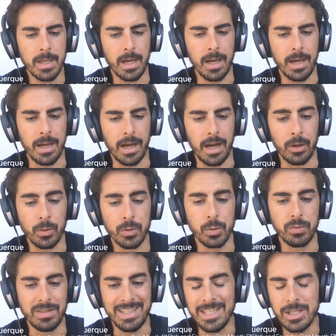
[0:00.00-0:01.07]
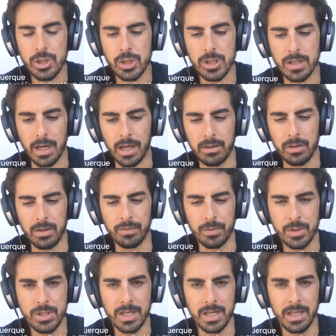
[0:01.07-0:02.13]
Uh, I also teach at
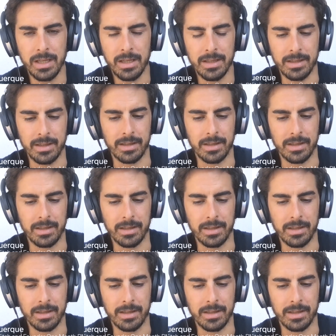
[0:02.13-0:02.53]
university.